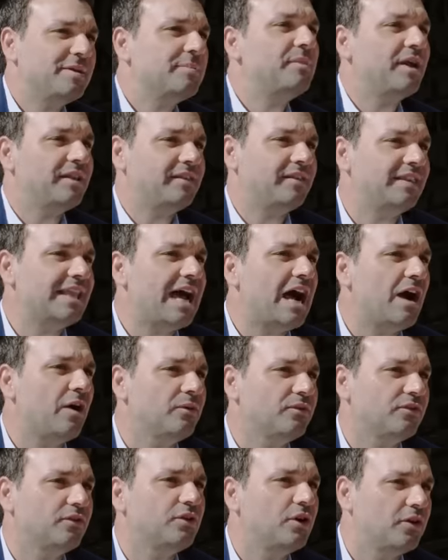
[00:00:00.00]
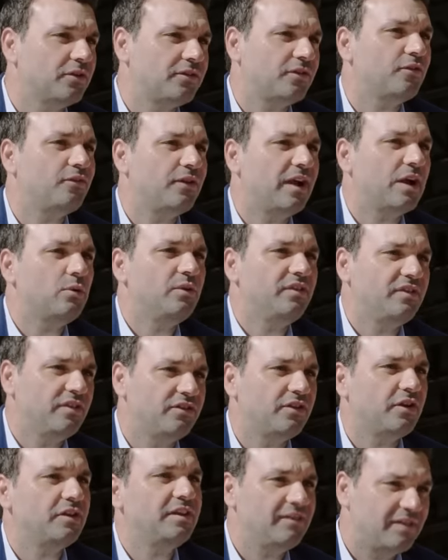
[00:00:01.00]
But now the cost of
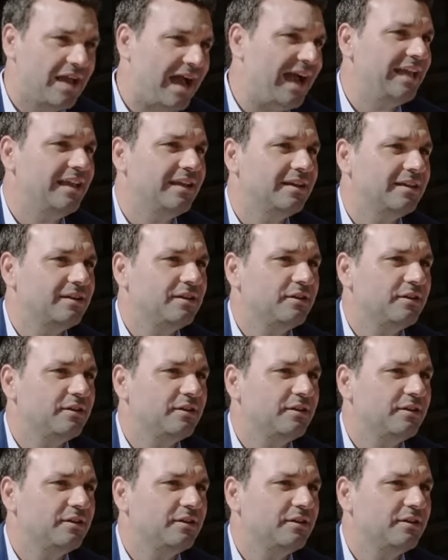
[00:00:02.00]
acquisition is high,